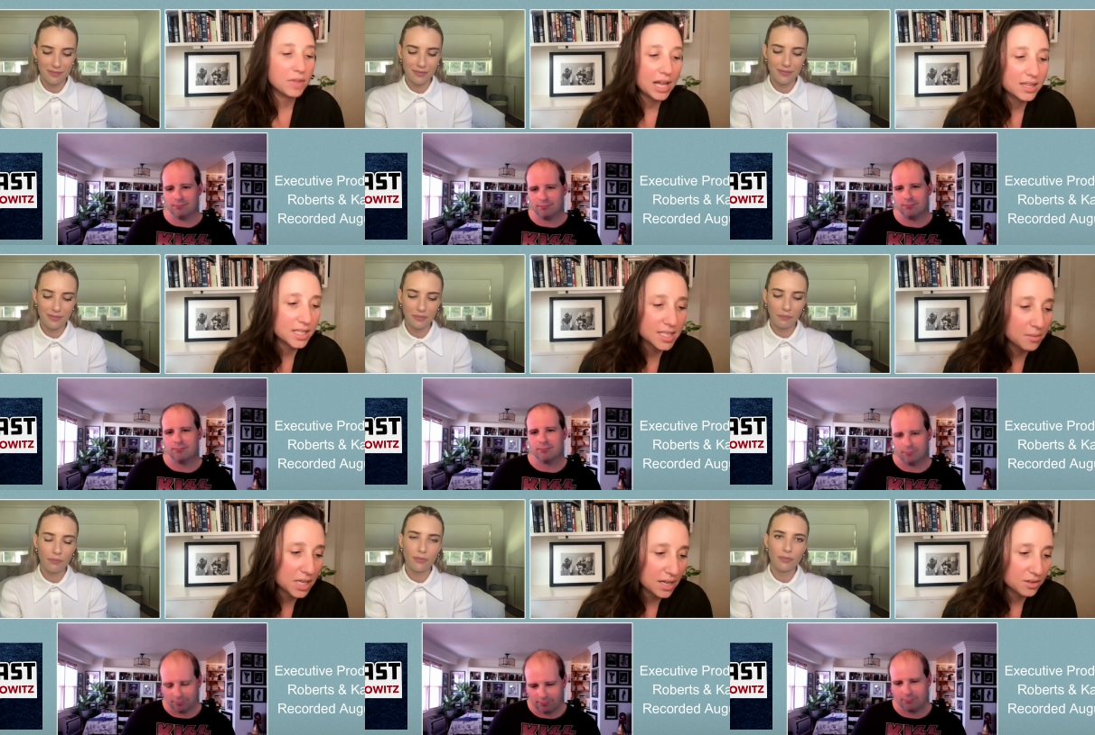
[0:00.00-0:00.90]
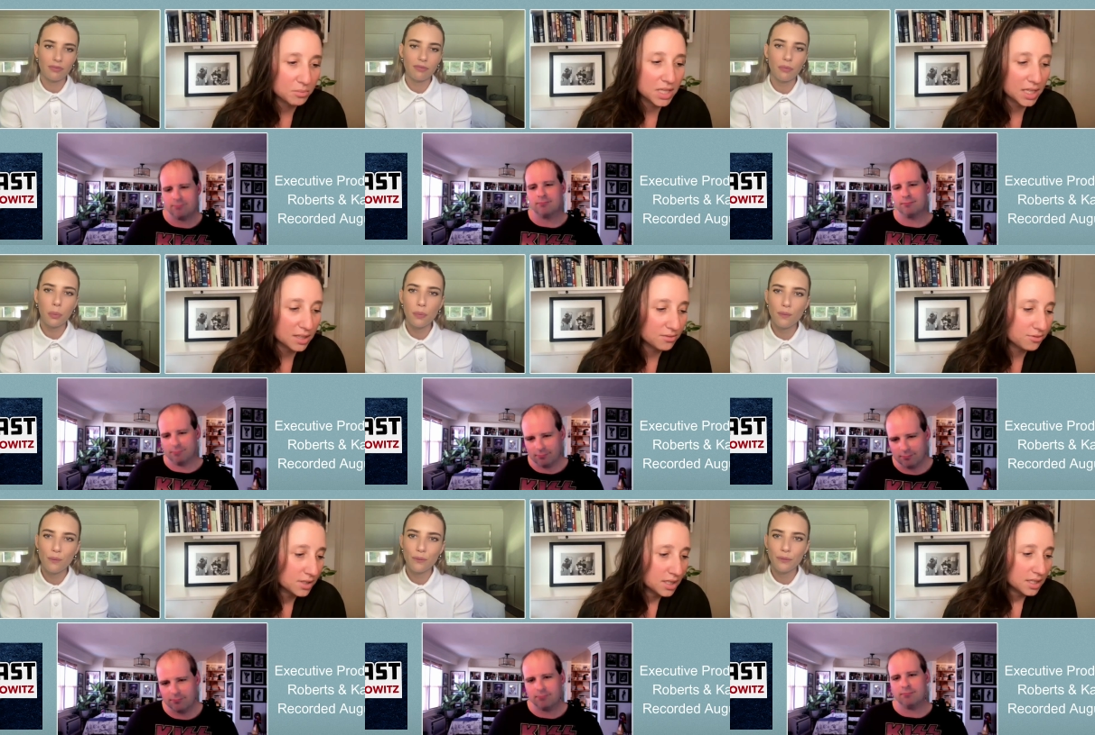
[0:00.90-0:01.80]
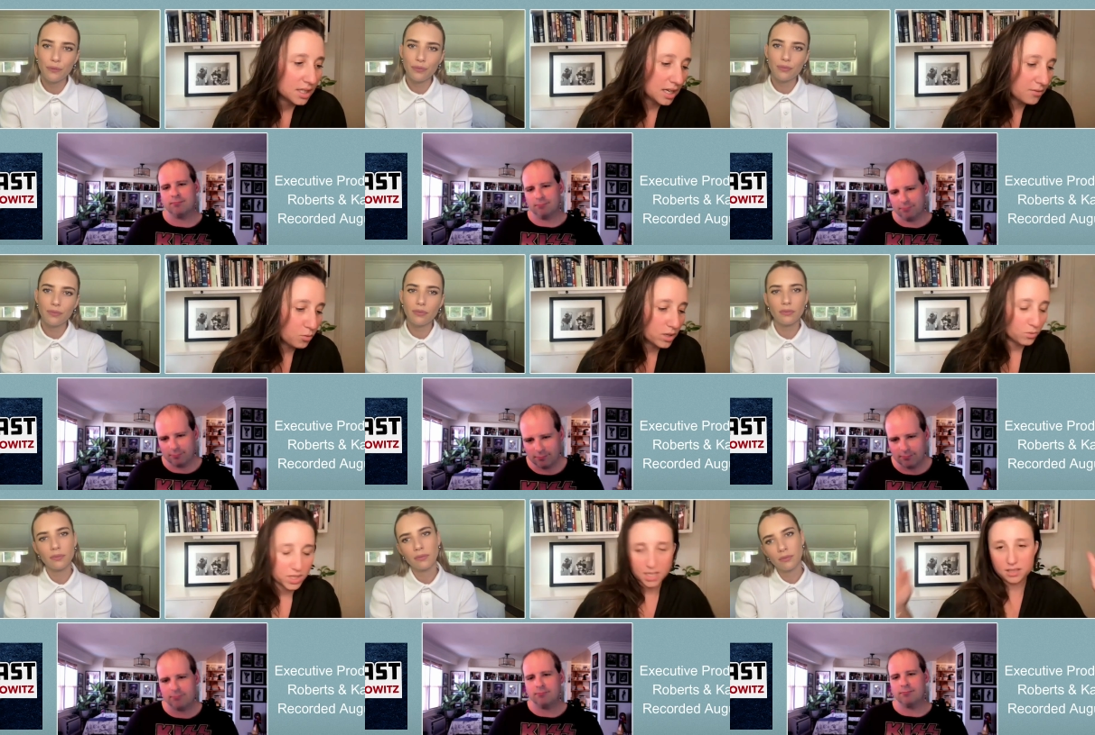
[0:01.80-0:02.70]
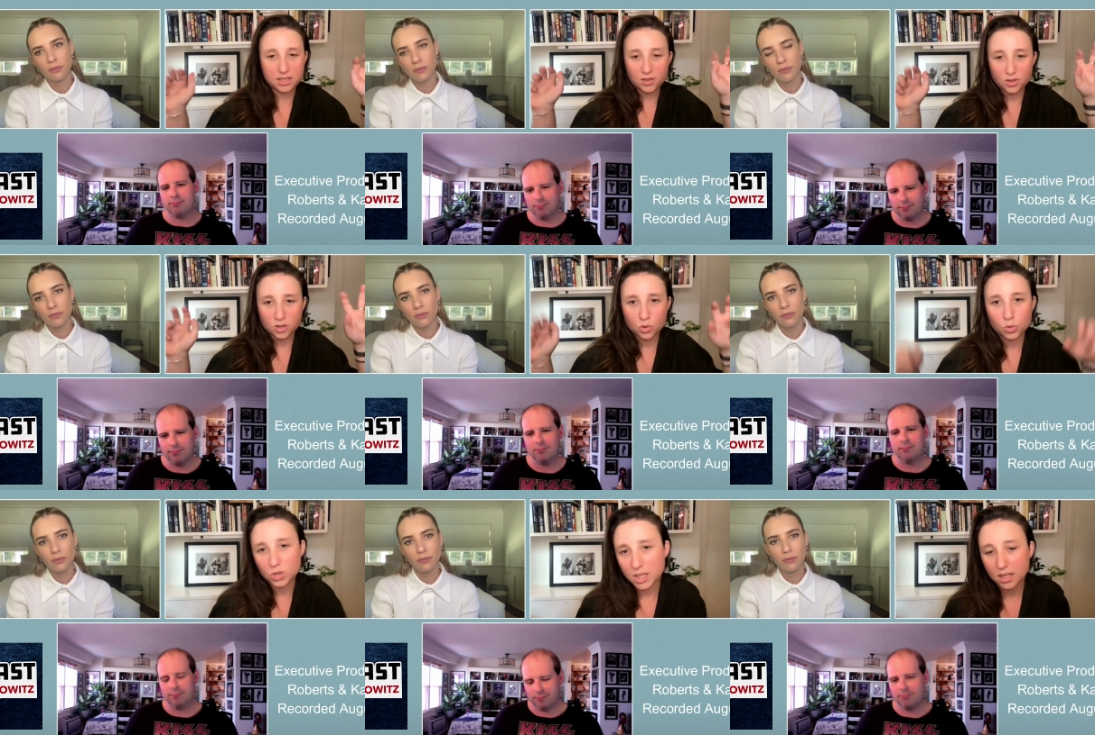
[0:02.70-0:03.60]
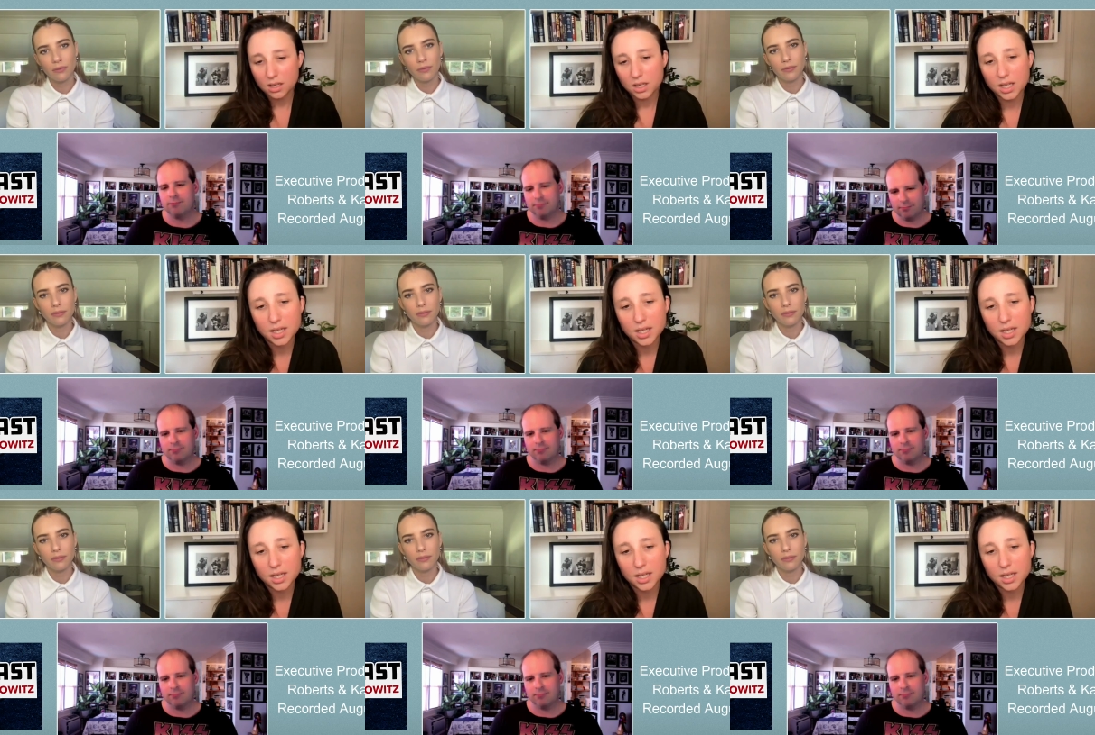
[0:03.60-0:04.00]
Speaker 1: I'm glad that it's coming out in the beginning of the kind of what we consider the school year.